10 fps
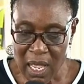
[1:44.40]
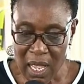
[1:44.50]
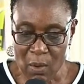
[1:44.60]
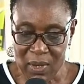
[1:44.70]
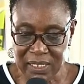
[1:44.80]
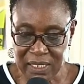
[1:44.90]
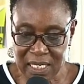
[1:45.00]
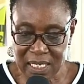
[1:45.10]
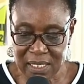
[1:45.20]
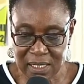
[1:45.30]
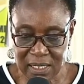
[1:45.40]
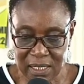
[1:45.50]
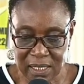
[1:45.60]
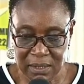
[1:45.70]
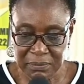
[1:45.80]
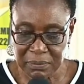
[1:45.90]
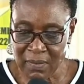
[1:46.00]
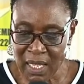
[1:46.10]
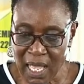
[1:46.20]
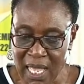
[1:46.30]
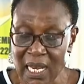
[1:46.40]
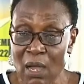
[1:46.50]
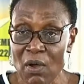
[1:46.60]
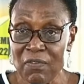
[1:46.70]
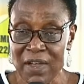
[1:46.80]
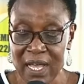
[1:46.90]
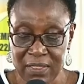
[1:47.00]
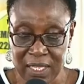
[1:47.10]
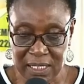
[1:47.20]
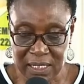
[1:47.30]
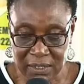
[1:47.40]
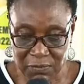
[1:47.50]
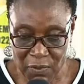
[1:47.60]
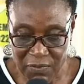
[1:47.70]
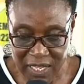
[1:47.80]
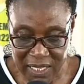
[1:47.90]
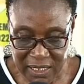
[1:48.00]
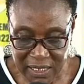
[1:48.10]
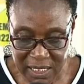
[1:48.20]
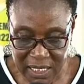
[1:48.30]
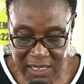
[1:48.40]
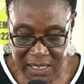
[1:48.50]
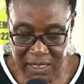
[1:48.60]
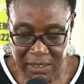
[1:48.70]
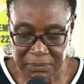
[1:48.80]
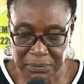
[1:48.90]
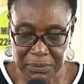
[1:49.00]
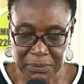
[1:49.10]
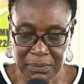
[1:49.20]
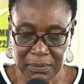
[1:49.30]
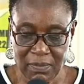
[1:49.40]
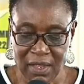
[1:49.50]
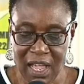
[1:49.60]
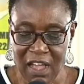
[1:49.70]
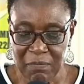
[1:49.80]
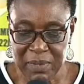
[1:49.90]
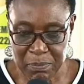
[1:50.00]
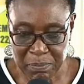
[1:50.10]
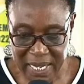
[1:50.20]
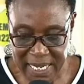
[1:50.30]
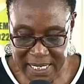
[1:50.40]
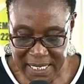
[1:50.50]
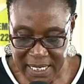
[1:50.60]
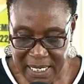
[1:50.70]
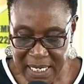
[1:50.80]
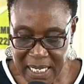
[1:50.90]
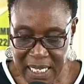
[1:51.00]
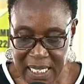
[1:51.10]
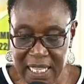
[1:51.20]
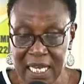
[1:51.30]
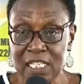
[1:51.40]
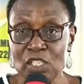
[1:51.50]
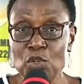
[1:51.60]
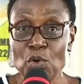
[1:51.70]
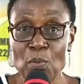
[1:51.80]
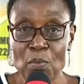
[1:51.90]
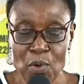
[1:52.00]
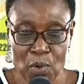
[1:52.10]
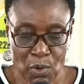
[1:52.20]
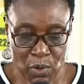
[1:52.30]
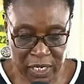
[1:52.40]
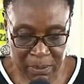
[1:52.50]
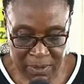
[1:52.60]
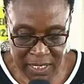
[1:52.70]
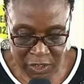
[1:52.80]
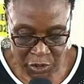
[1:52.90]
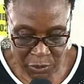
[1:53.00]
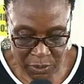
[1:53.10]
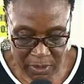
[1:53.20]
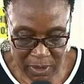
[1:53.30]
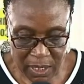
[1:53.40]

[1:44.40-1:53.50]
Our sins and our forefathers' sins have been paid. There is no more condemnation.